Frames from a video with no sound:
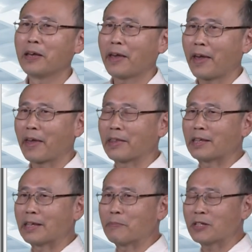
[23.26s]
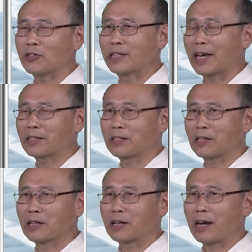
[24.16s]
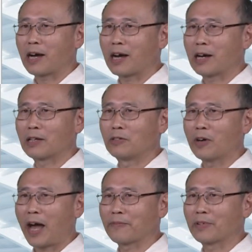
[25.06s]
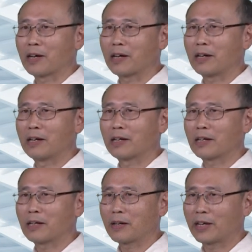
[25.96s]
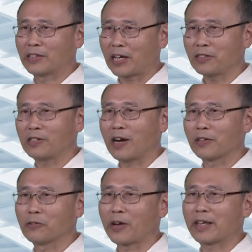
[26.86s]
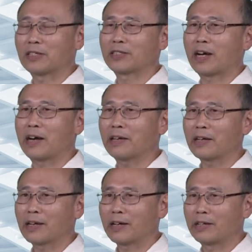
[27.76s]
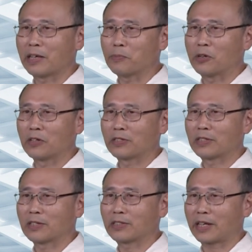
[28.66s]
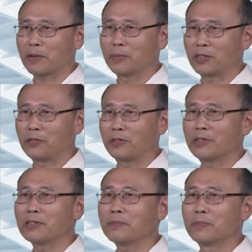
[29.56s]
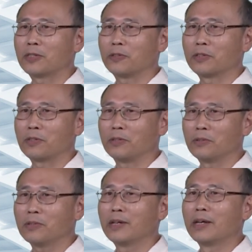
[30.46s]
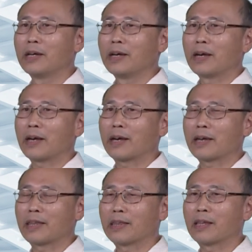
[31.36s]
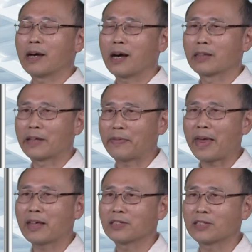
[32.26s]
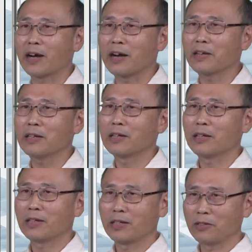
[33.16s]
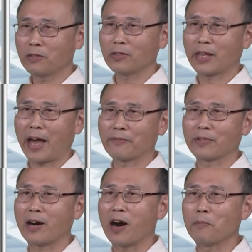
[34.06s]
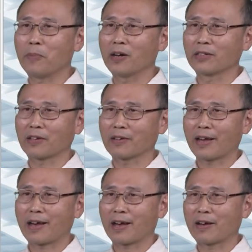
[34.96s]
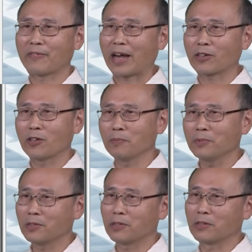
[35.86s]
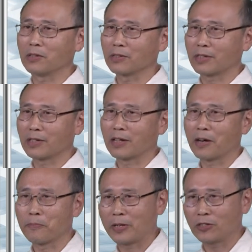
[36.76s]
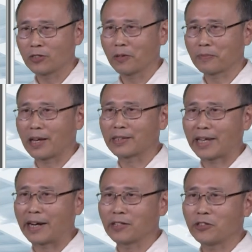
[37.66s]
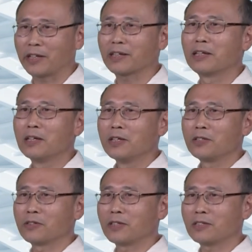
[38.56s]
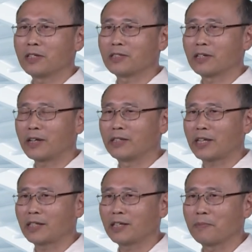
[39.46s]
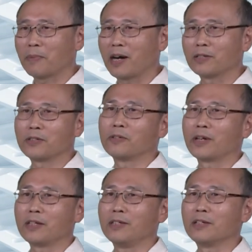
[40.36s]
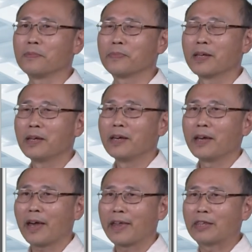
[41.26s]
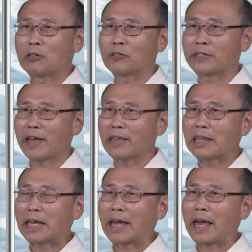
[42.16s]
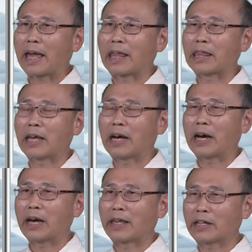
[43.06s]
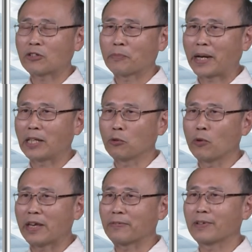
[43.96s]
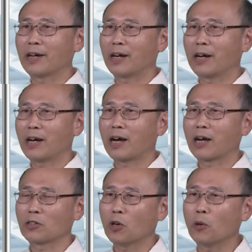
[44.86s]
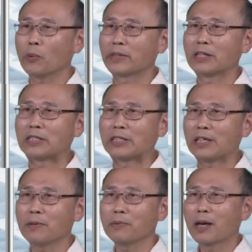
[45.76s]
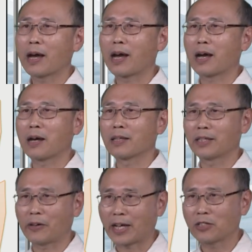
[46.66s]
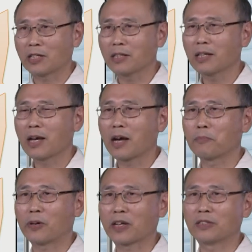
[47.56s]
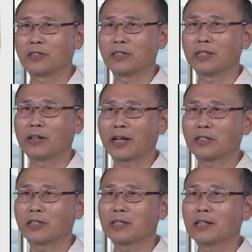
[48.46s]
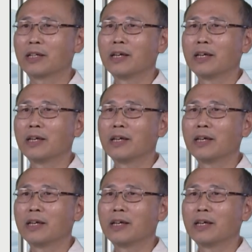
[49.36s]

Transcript: And imagine that you have a conductor on your right hand side, labeled as the second material, material 2. And on the left hand side, you could have an unbounded vacuum or a piece of the dielectric. So this is the conducting boundary right here. And you send an electromagnetic wave toward the z direction plus z direction.